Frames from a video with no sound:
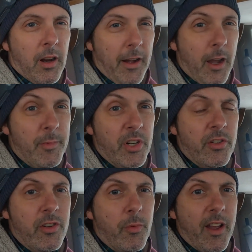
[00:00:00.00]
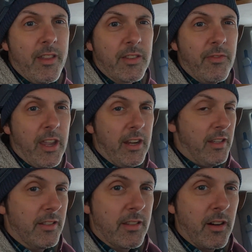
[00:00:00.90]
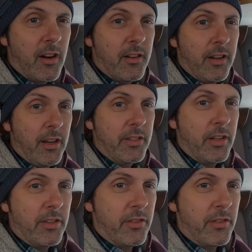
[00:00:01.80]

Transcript: All right, now I'm going to show you why this van didn't start. Here's the